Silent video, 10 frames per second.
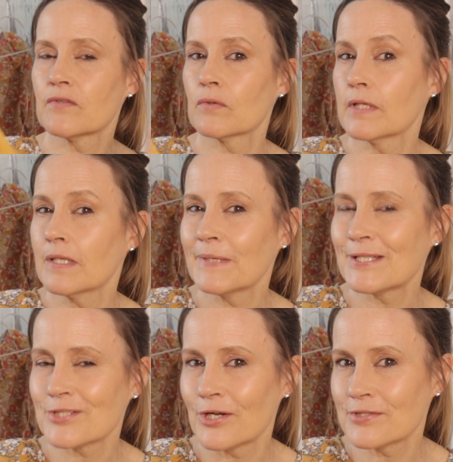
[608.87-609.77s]
If you were a little bit
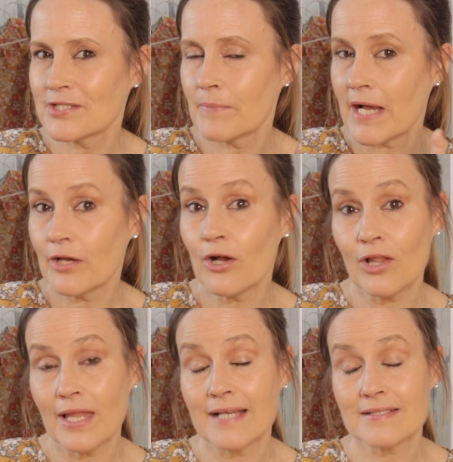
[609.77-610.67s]
daunted by
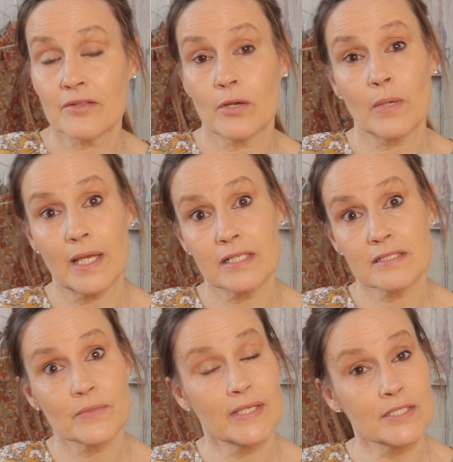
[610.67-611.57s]
all that, I thought, well, I could
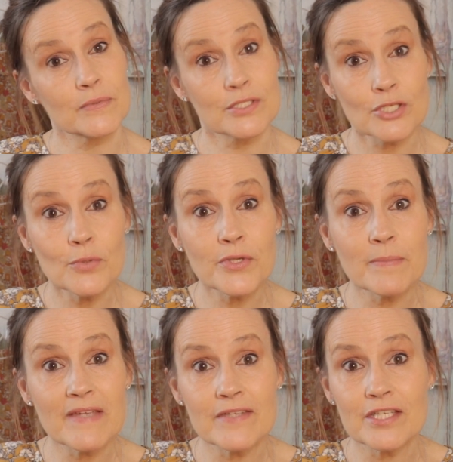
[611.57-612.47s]
do it into a sew with
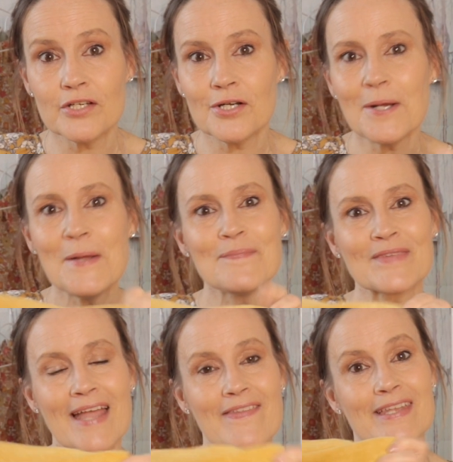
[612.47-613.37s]
me video,
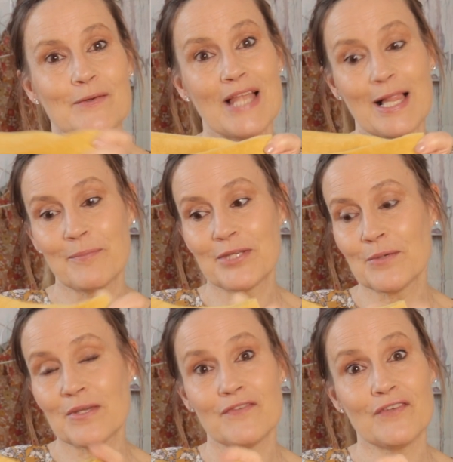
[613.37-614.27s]
and then it would help
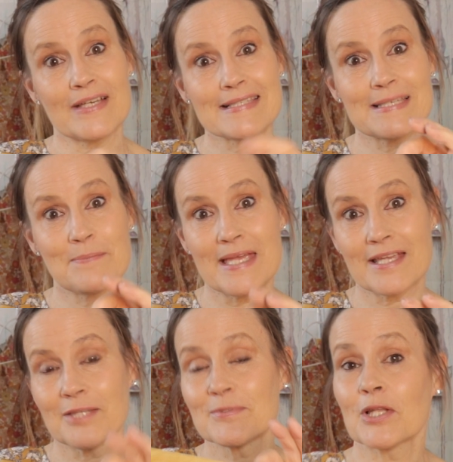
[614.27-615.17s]
you if you fancy making them.